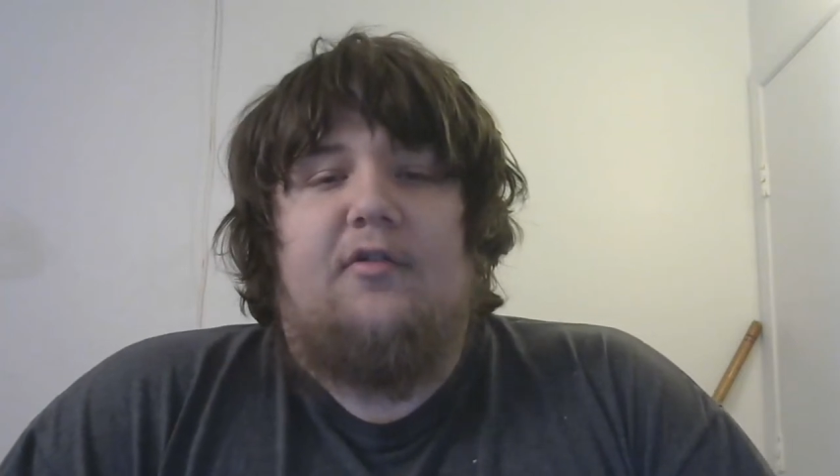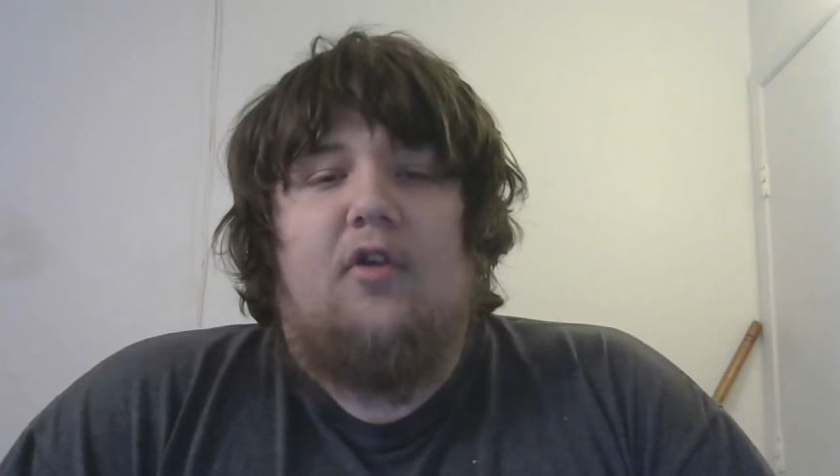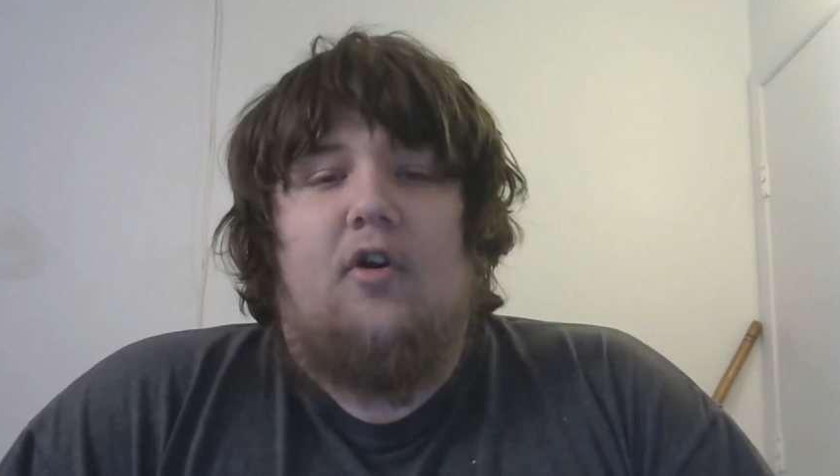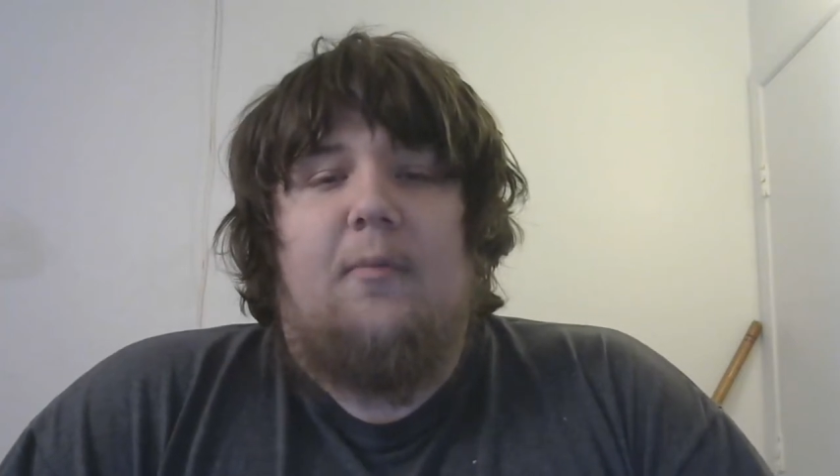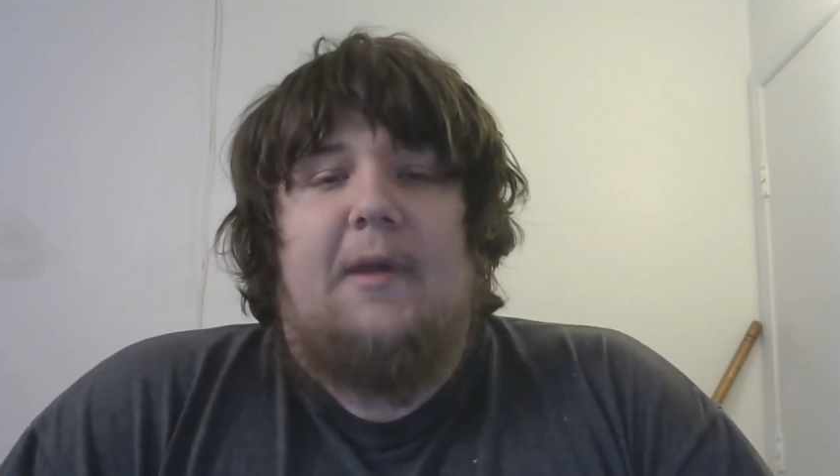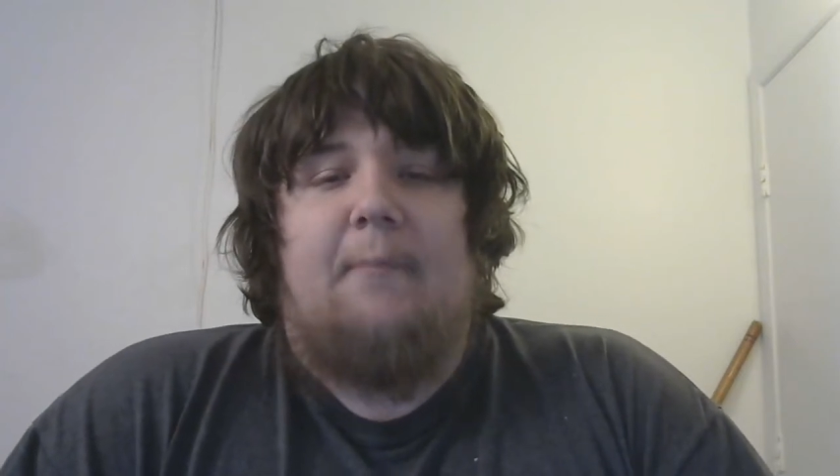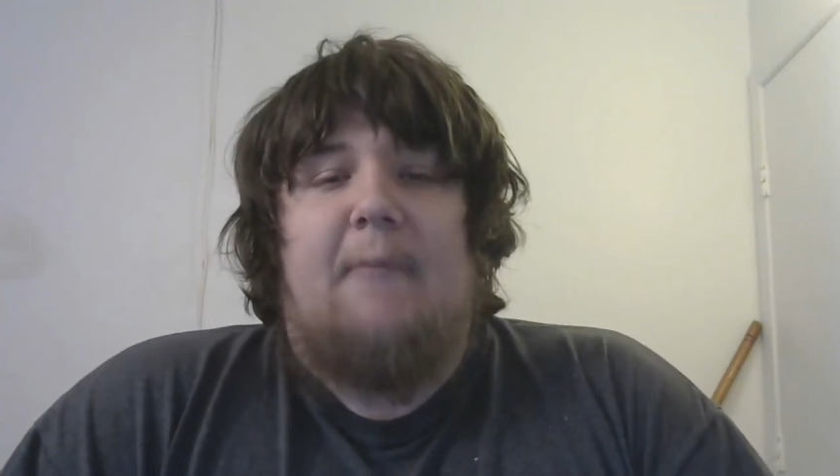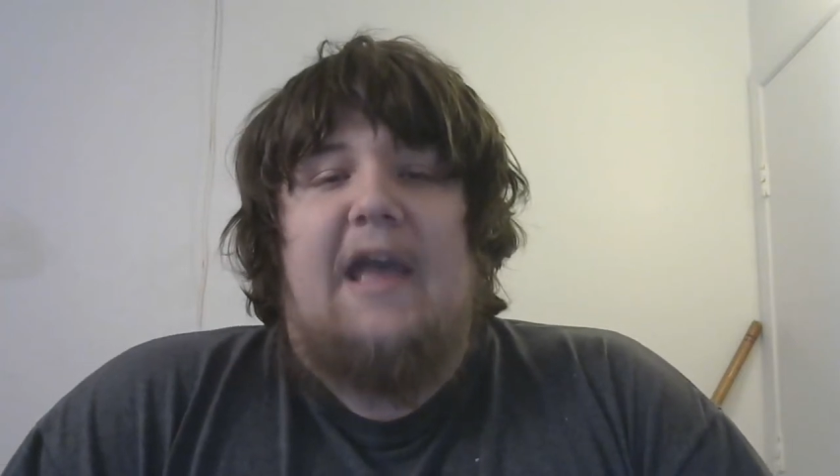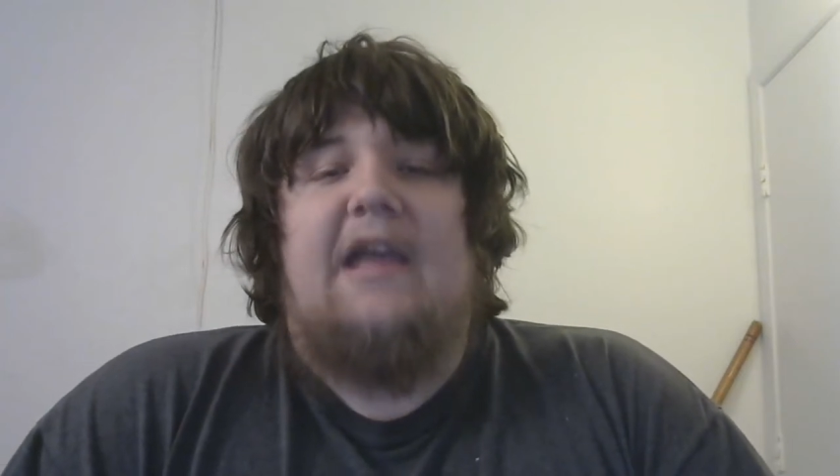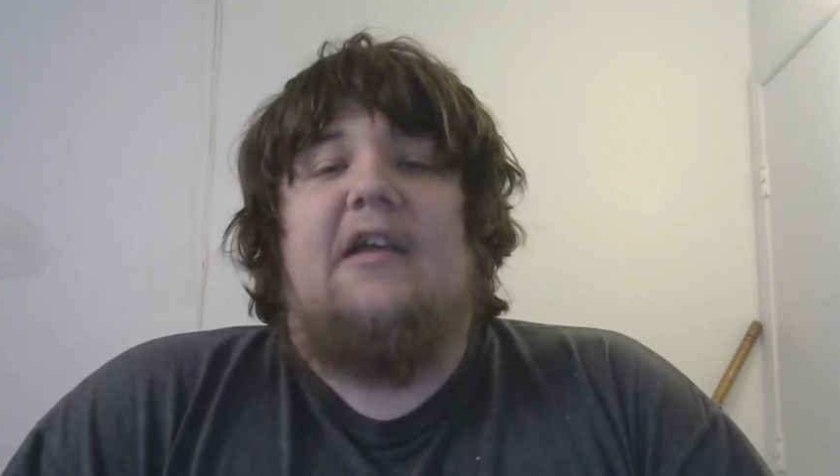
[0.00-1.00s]
is going to be
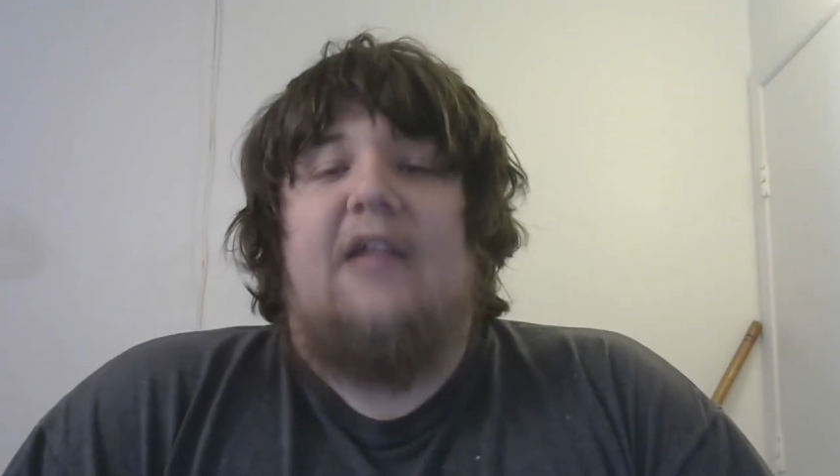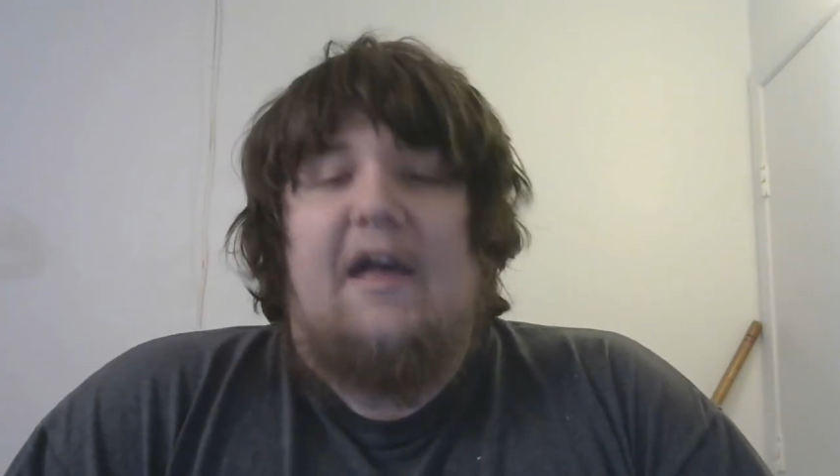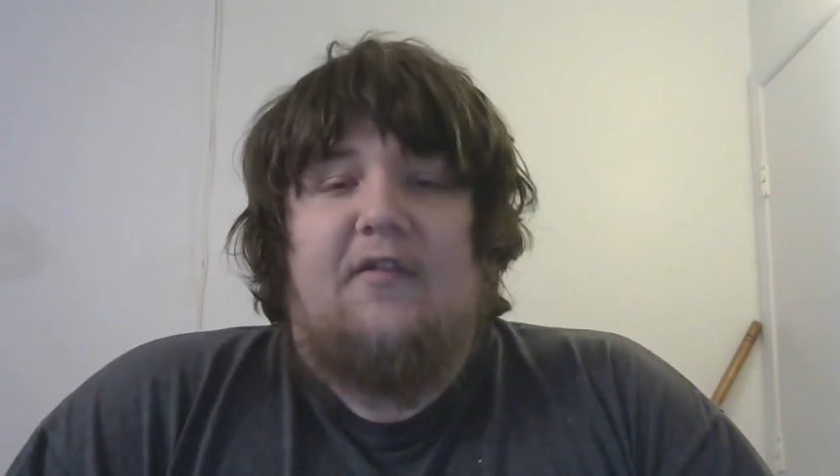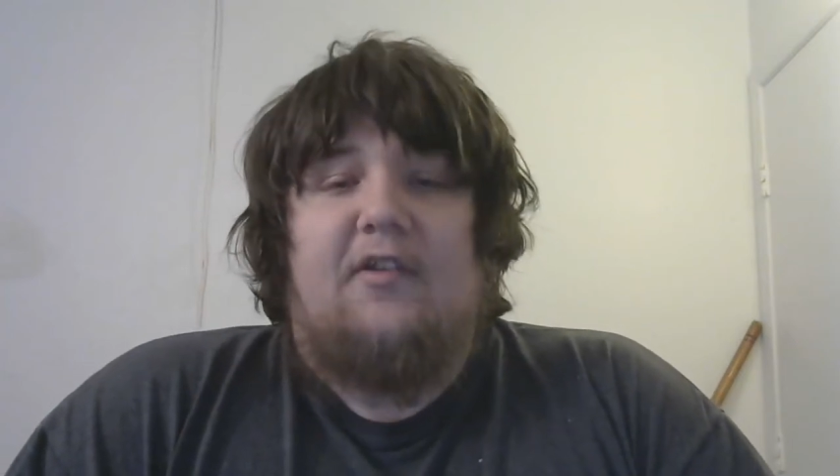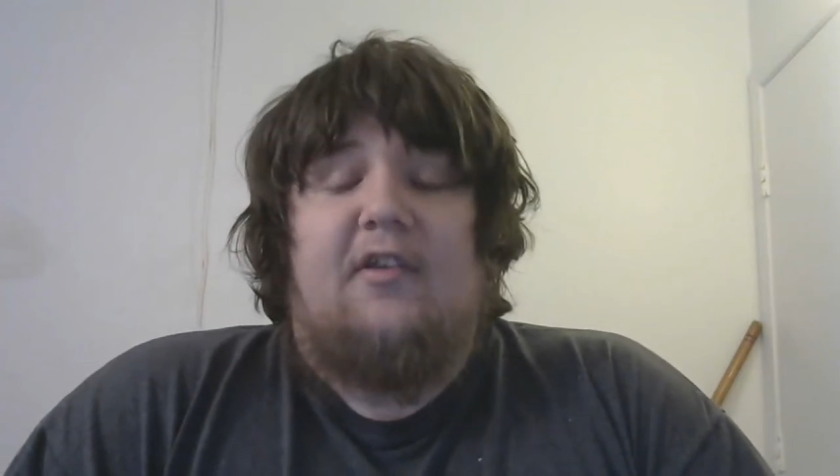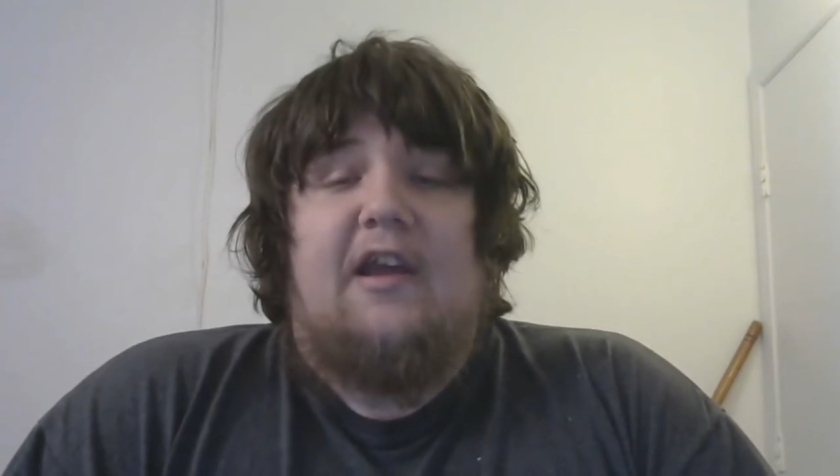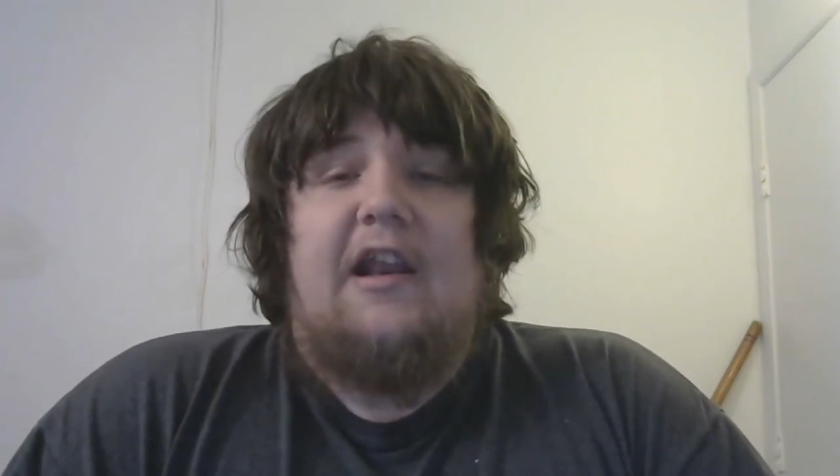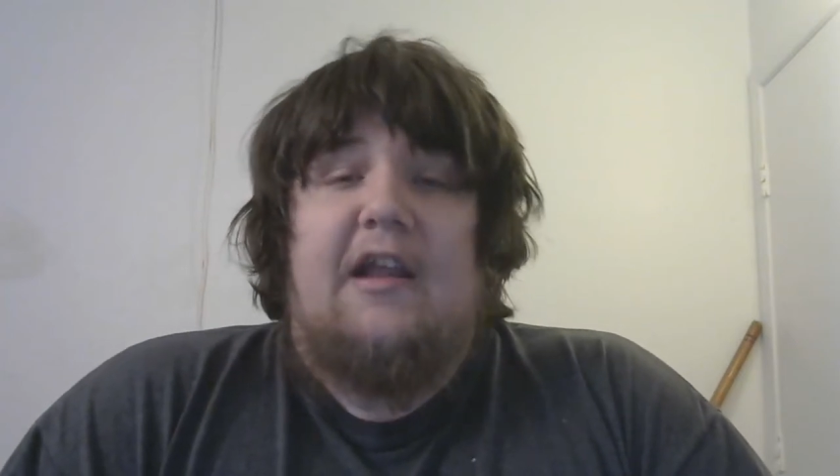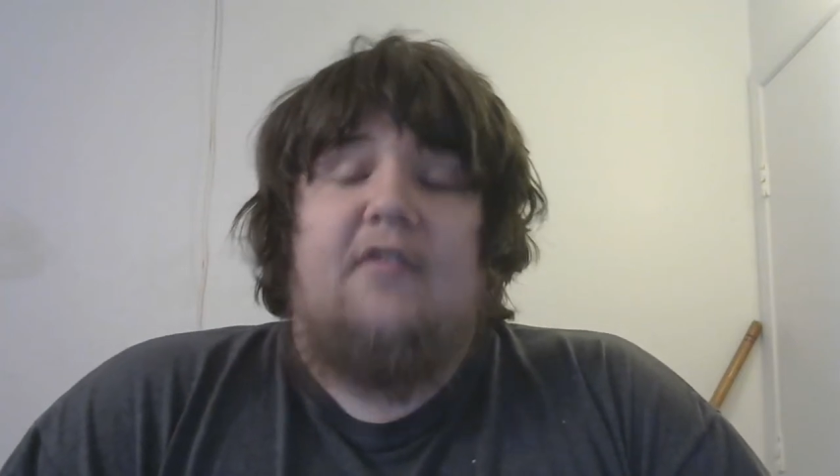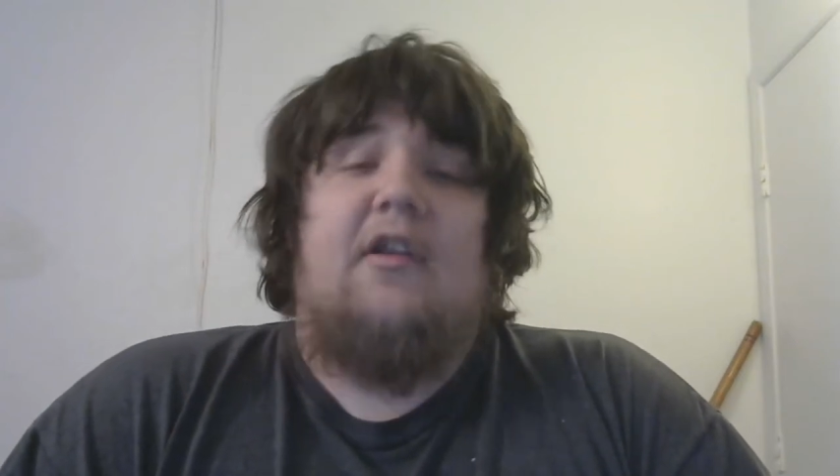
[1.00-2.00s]
May eleventh
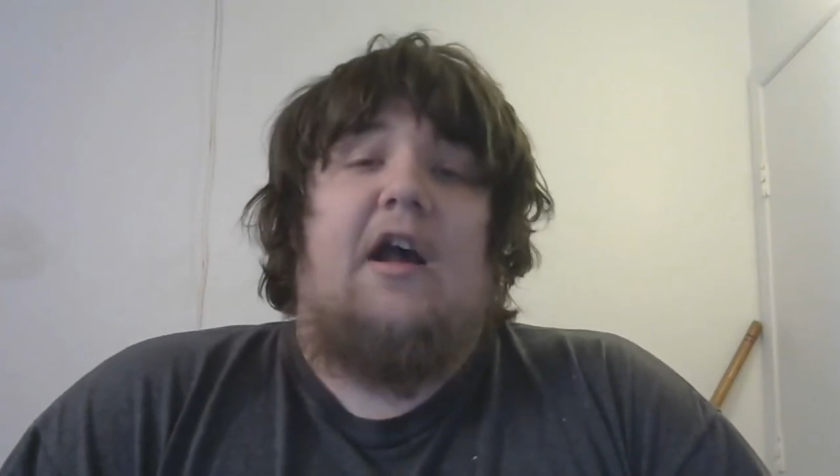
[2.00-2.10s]
and ends in